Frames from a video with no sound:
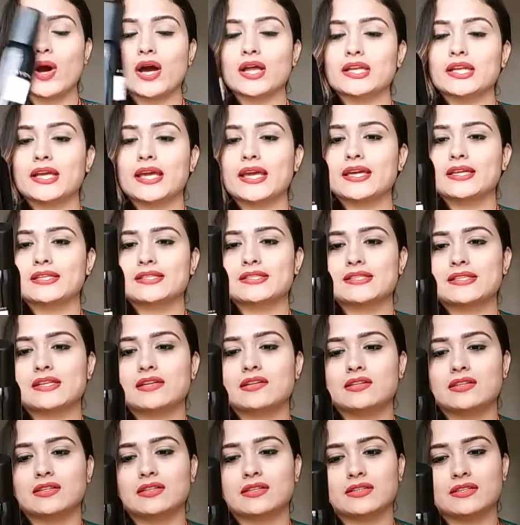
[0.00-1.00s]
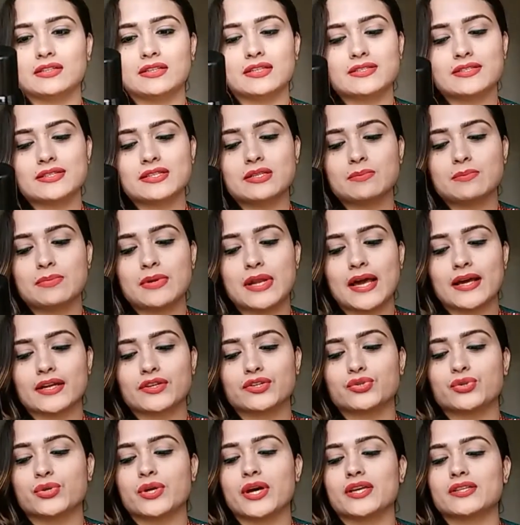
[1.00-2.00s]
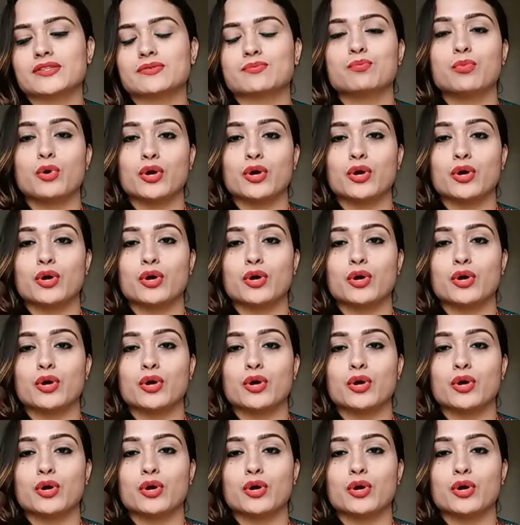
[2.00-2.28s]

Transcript: one is a little black dress